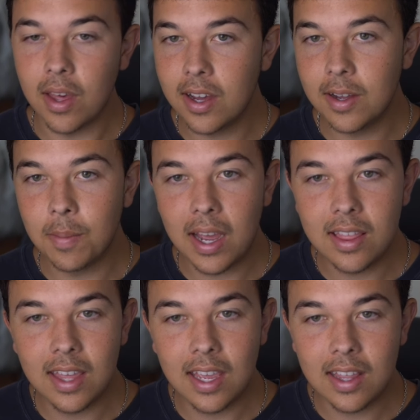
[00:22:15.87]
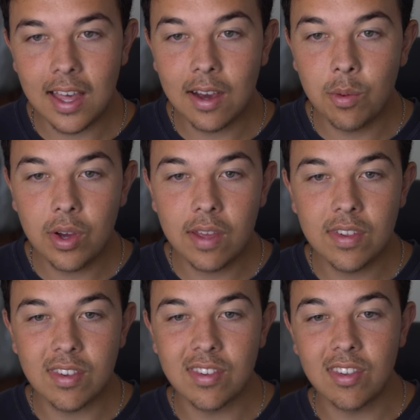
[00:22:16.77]
I think that will give
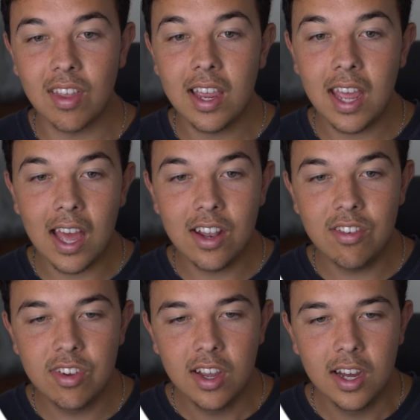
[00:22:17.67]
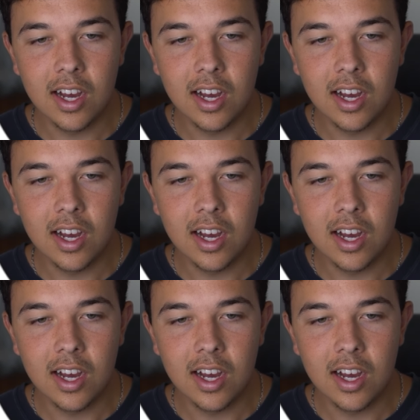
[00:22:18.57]
us a slight edge